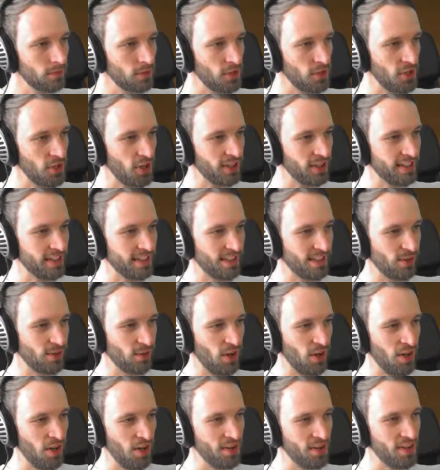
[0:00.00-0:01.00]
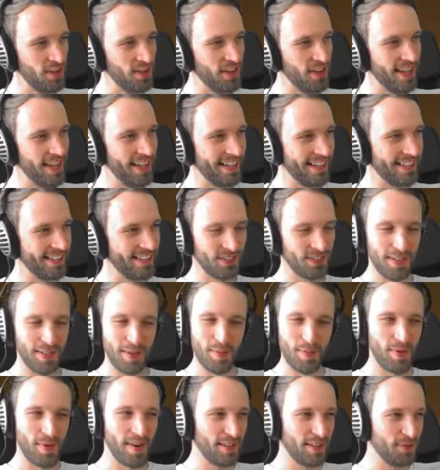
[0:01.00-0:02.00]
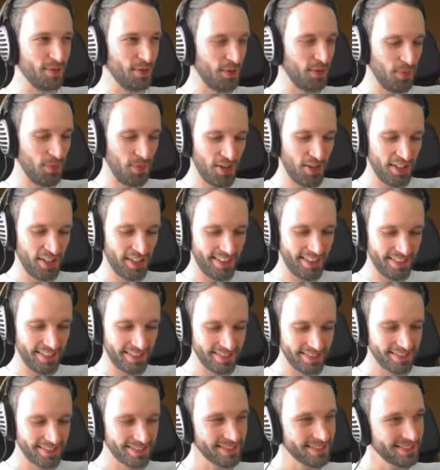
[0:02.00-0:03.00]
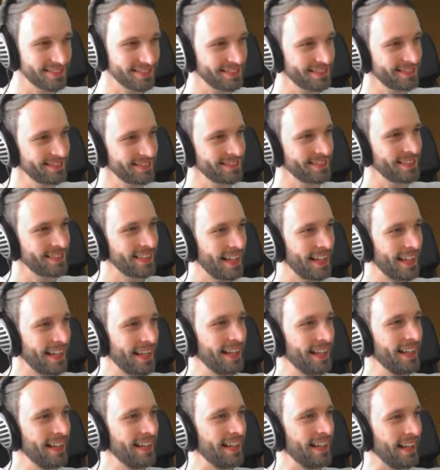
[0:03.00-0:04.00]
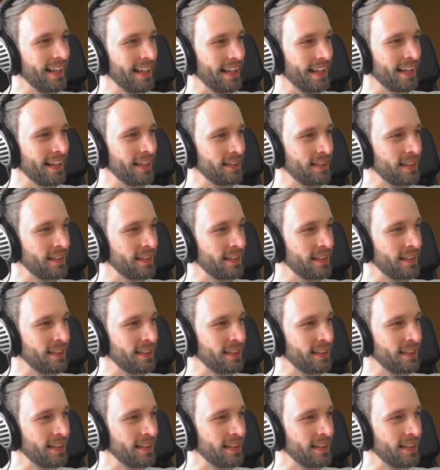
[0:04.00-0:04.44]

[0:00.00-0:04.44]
Dock into all the things. Oh, I'm ready for some docking. Click